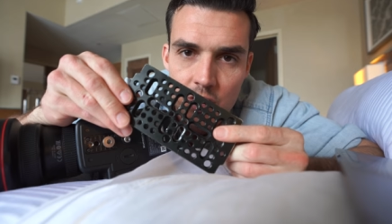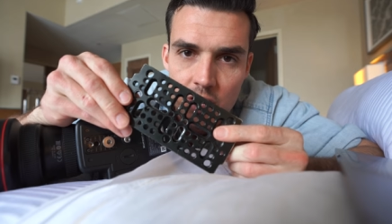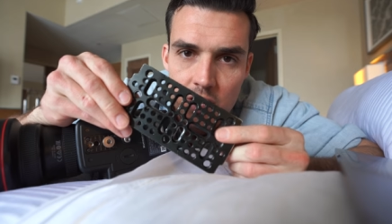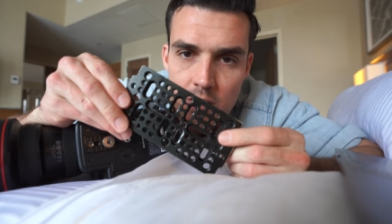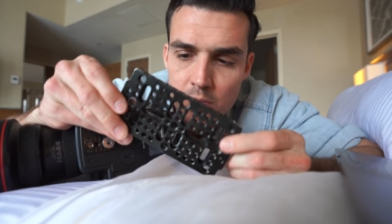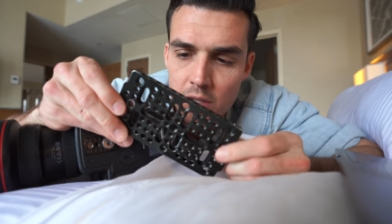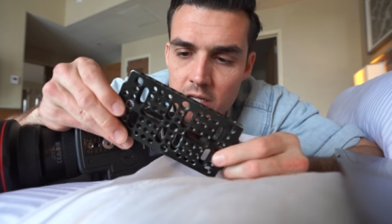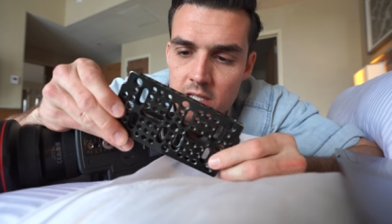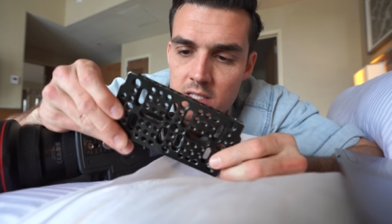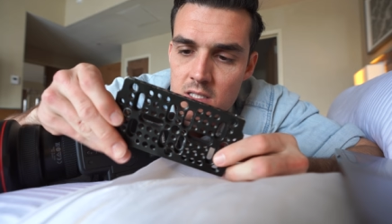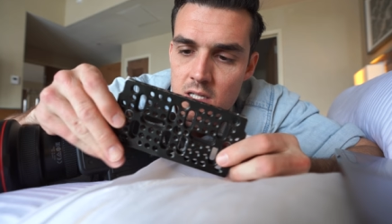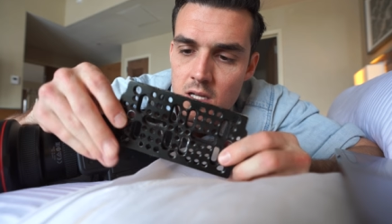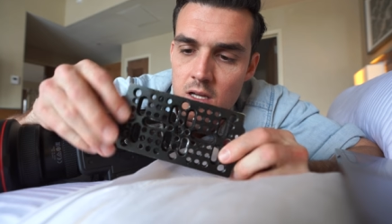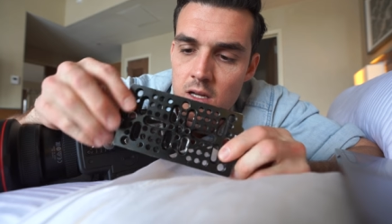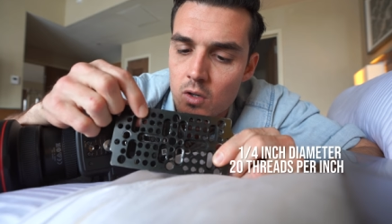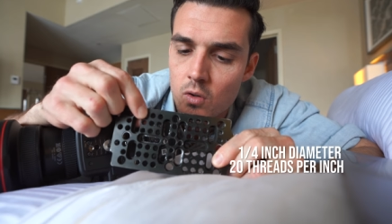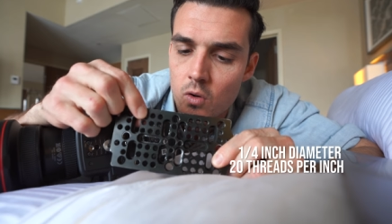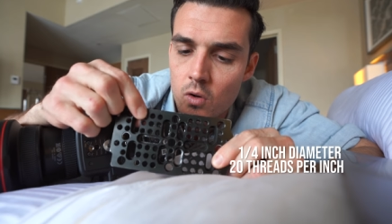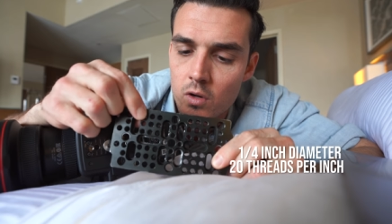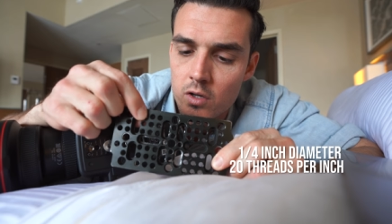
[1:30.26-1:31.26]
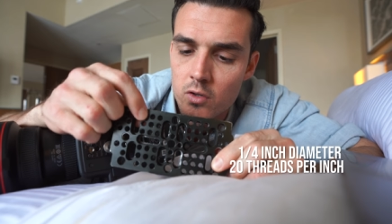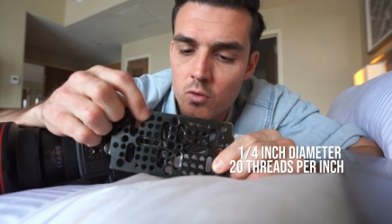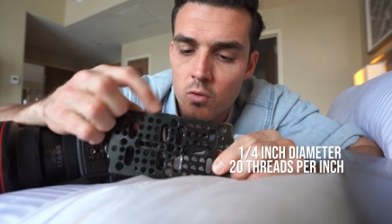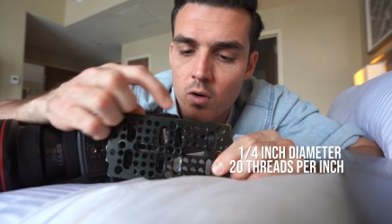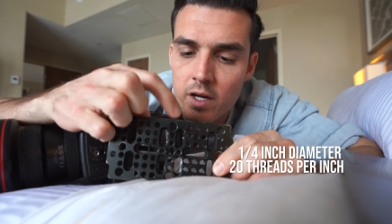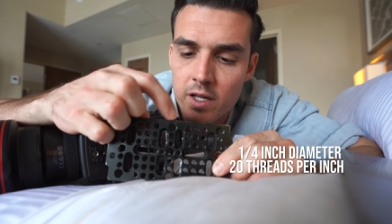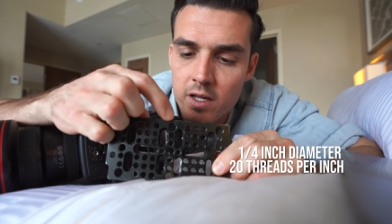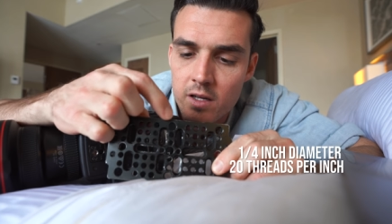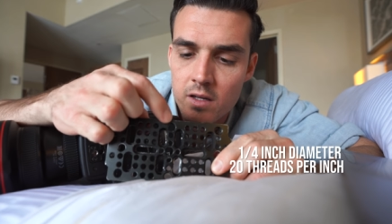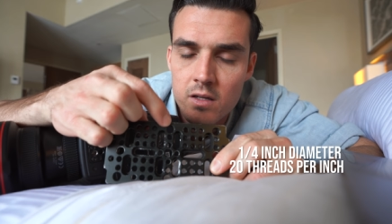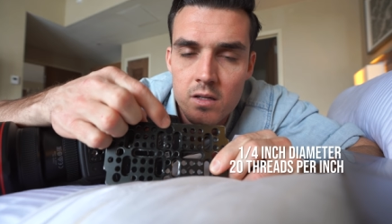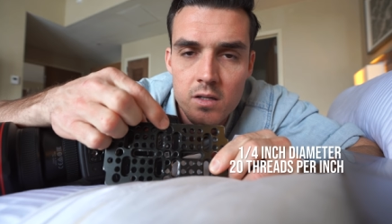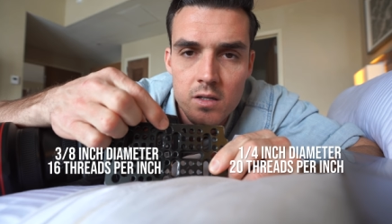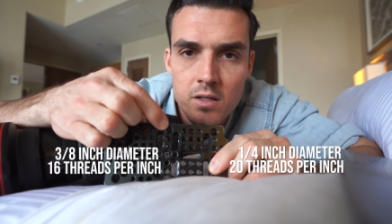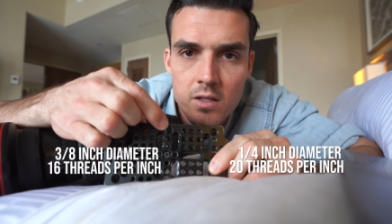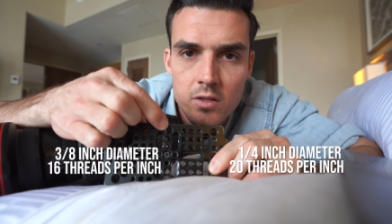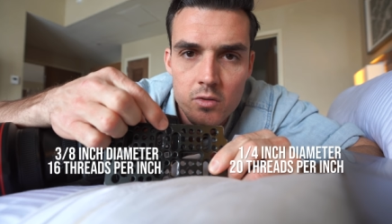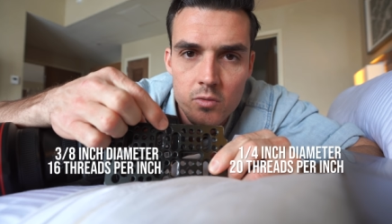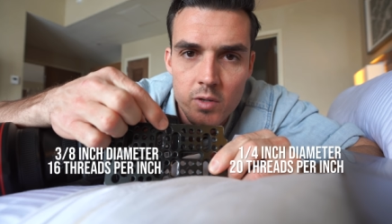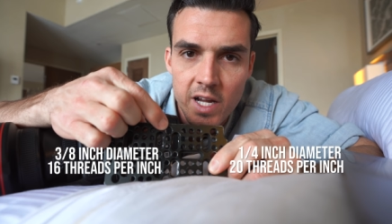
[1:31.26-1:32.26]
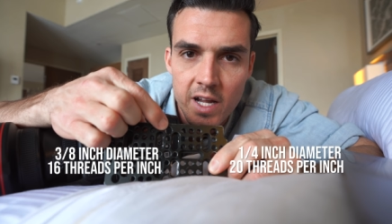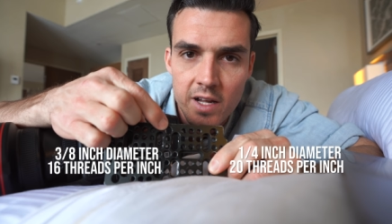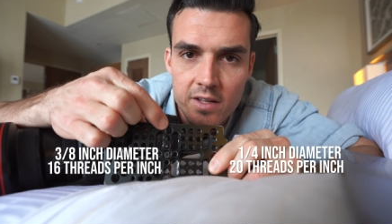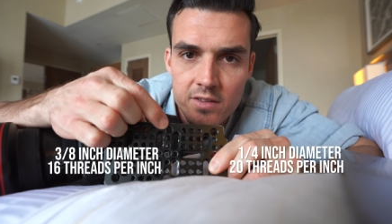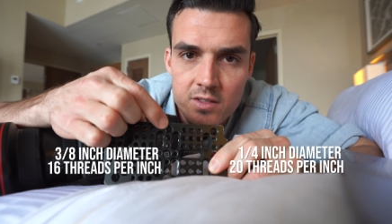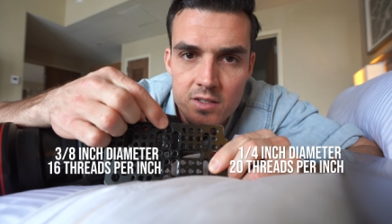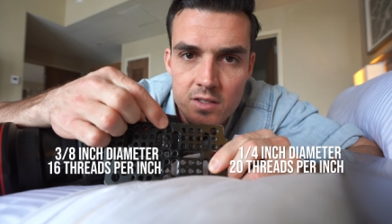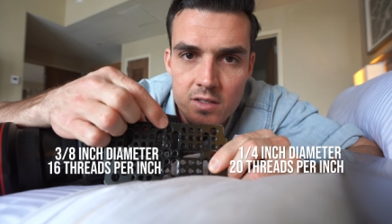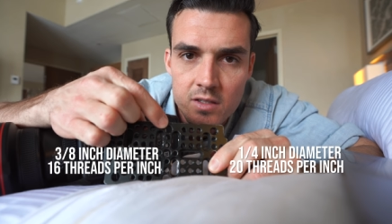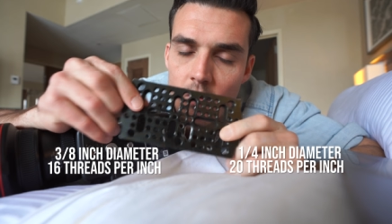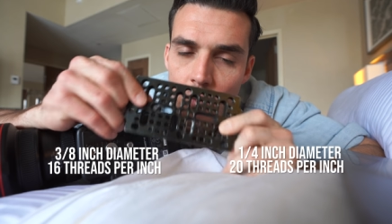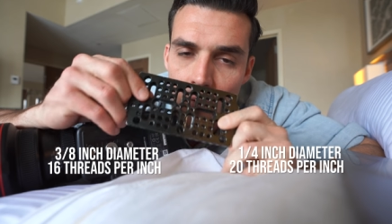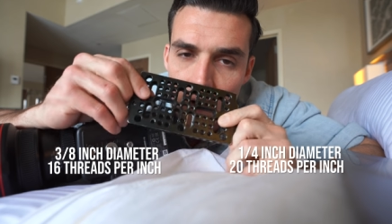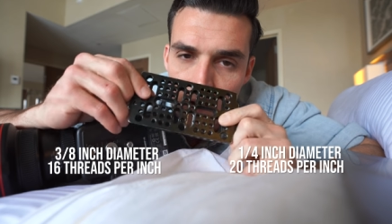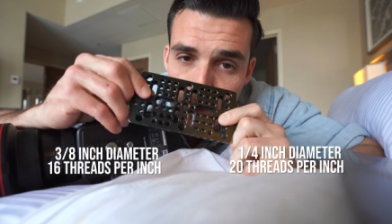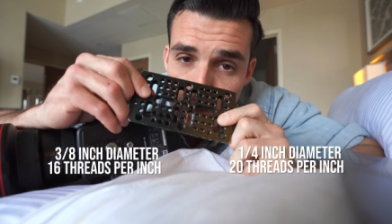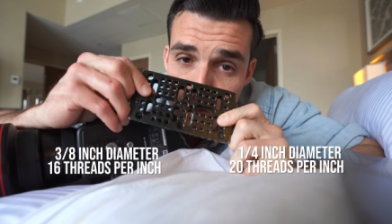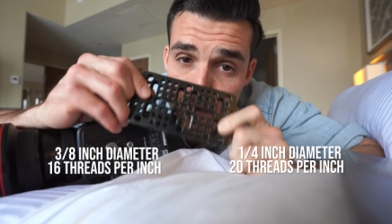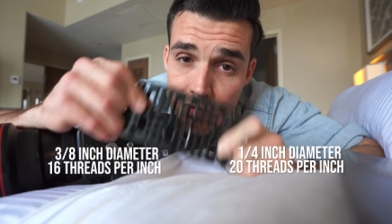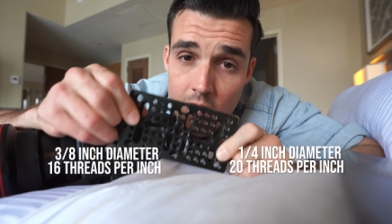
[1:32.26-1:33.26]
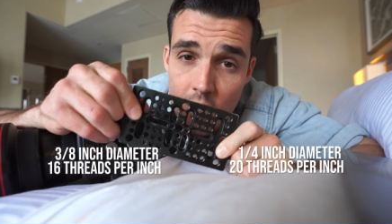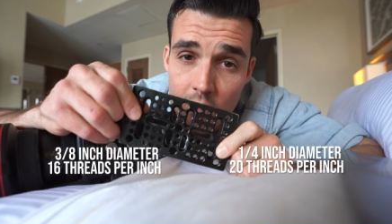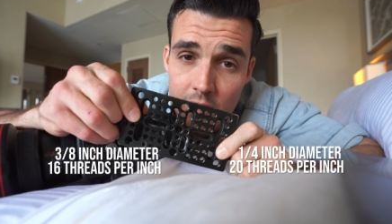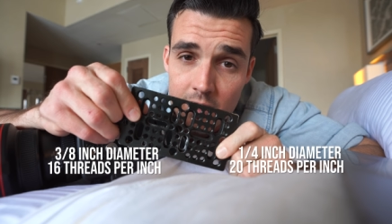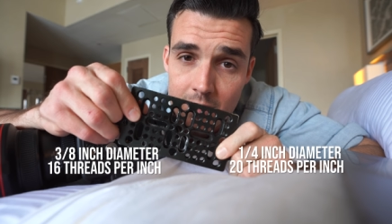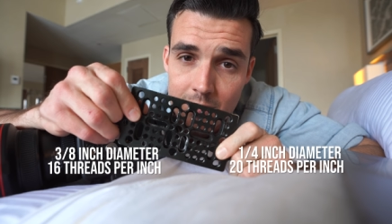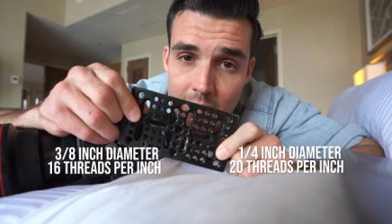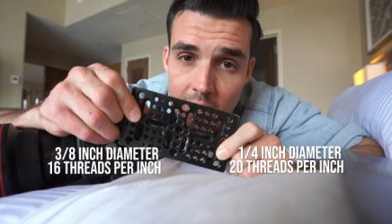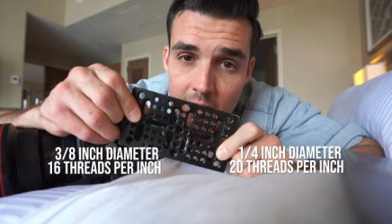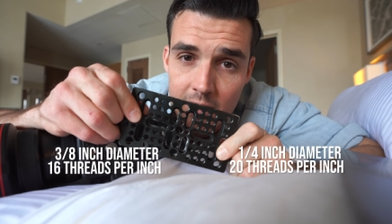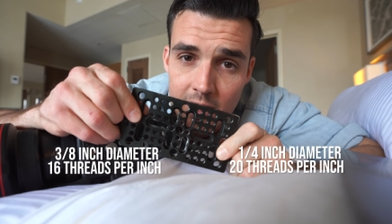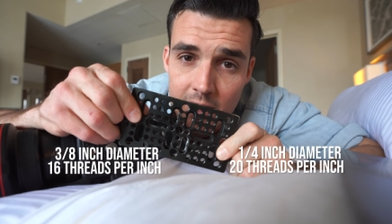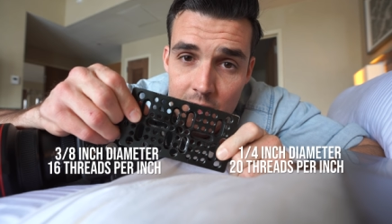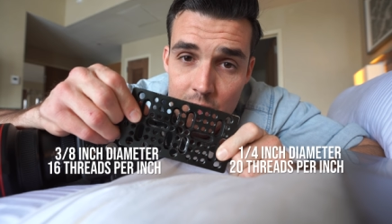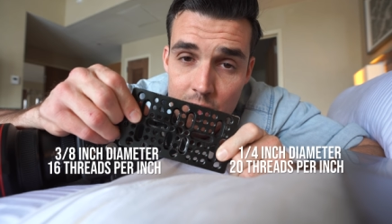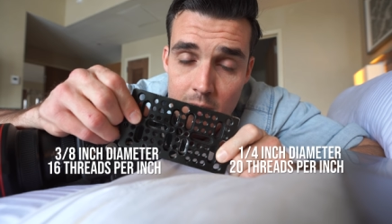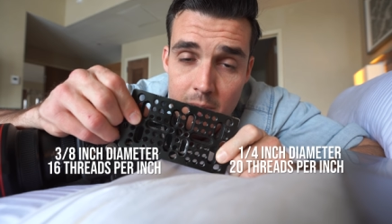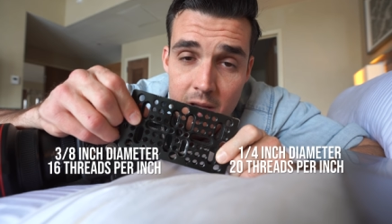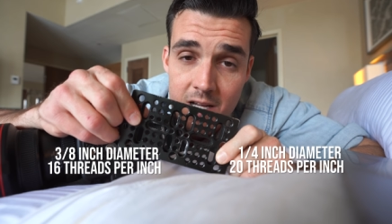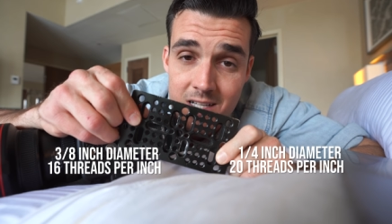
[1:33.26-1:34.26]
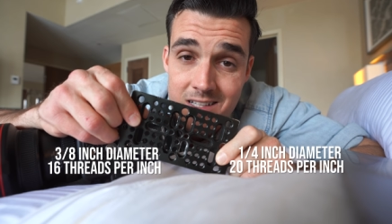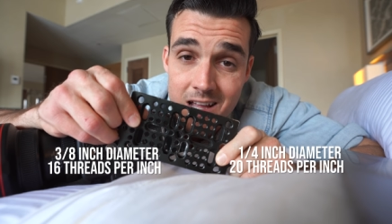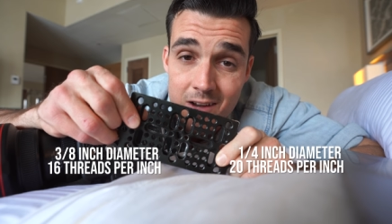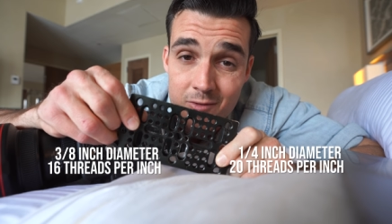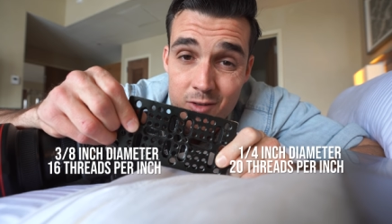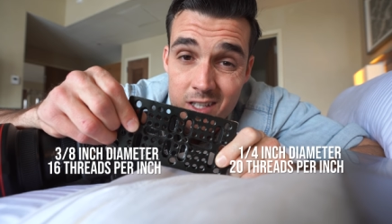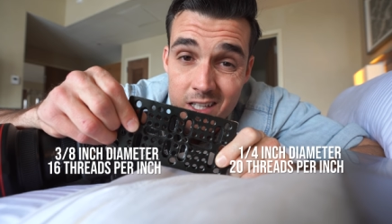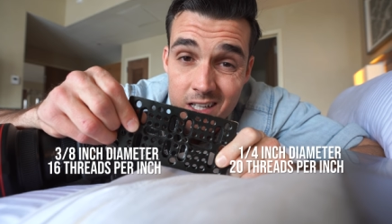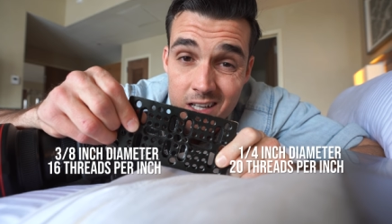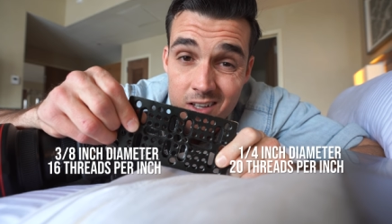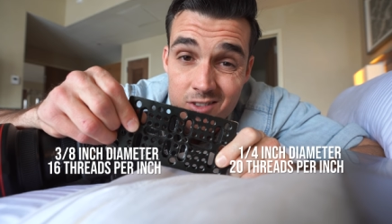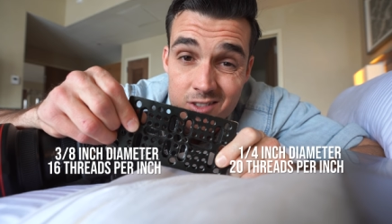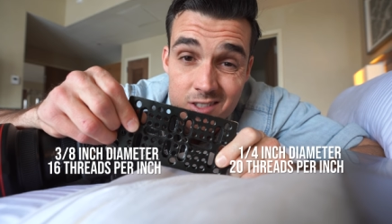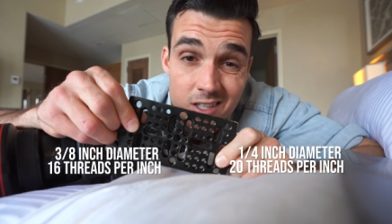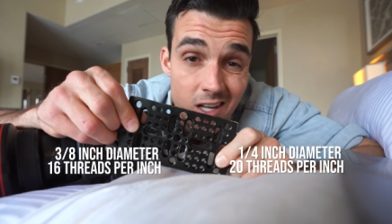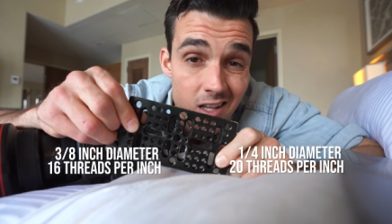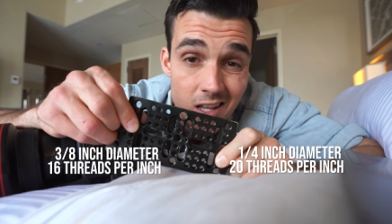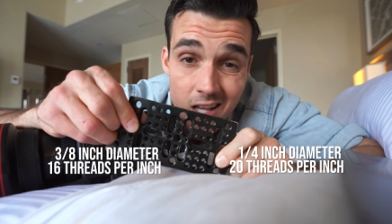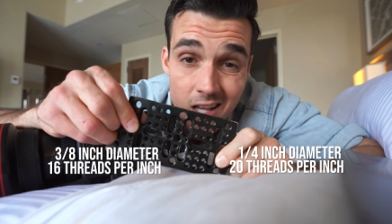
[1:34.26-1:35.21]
Cheese plates, quarter 20 3 eighths. Once you know this foundation, it makes everything else a